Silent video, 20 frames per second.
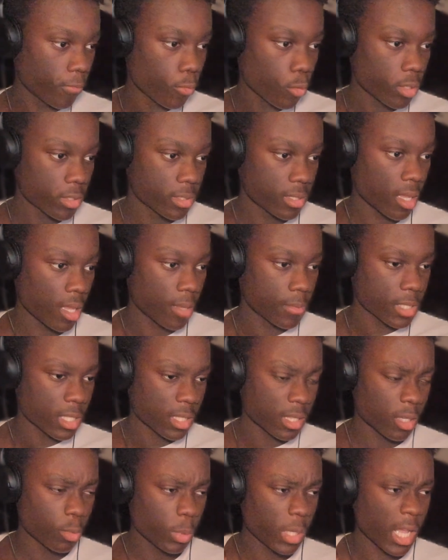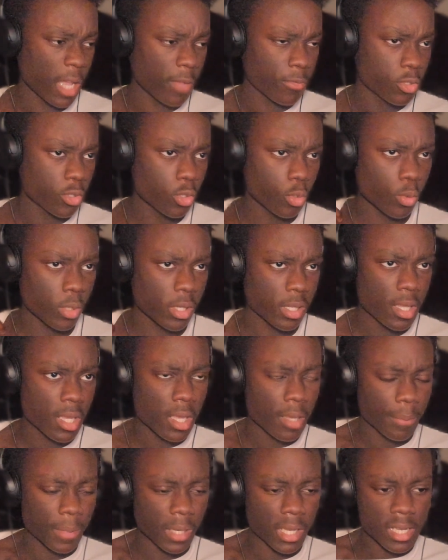times. I think we have to do it
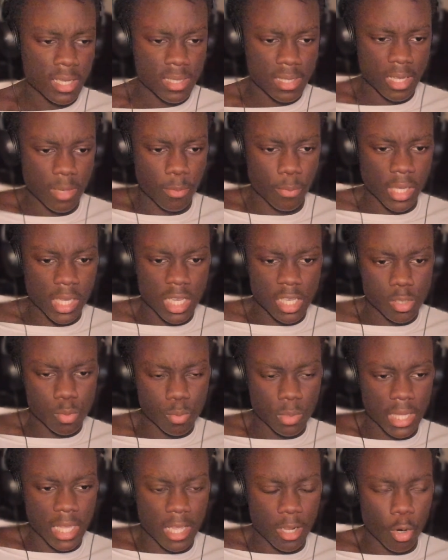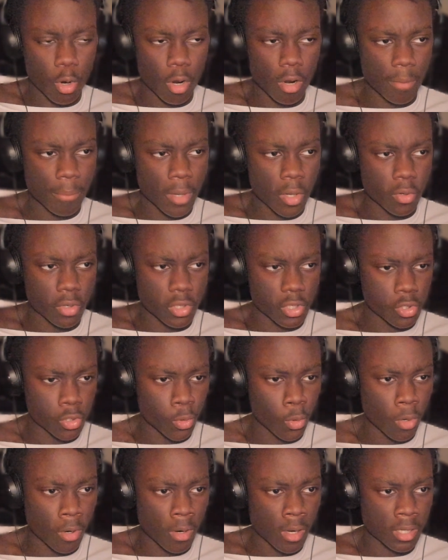because we let our opponents
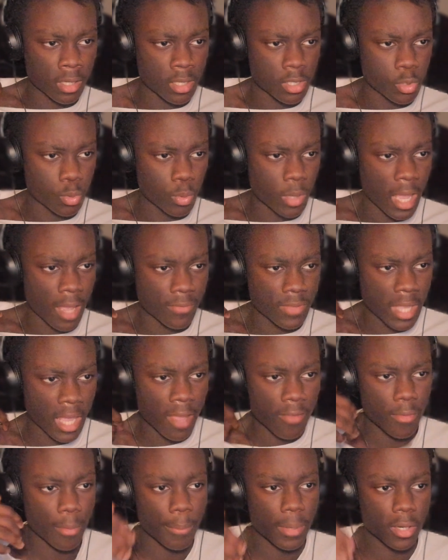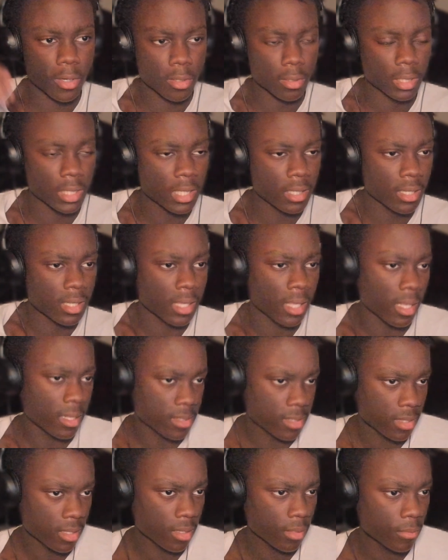score on us. We have to have a bigger lead
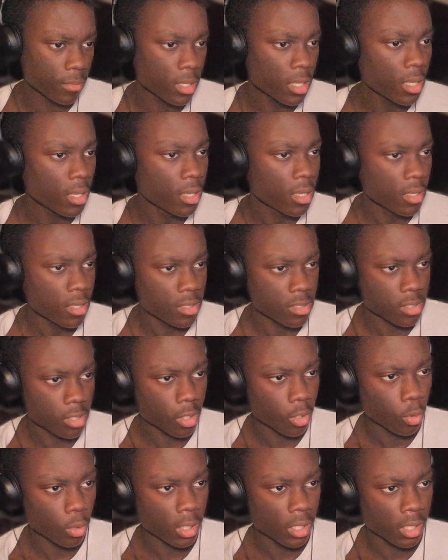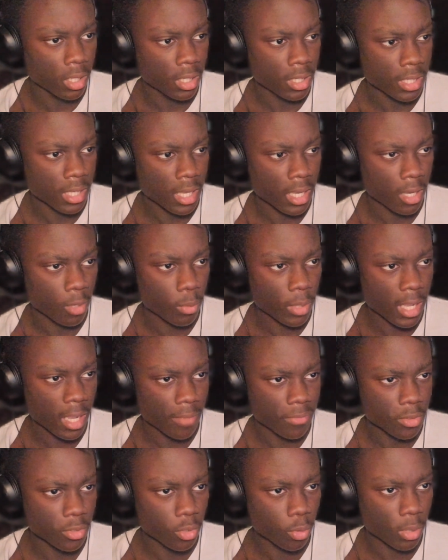against them. So yeah, we
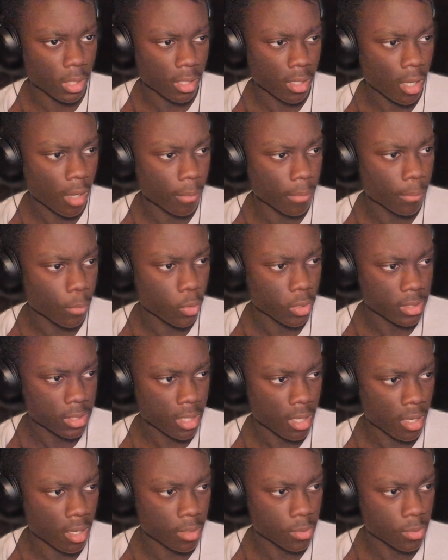have to do it a couple more times.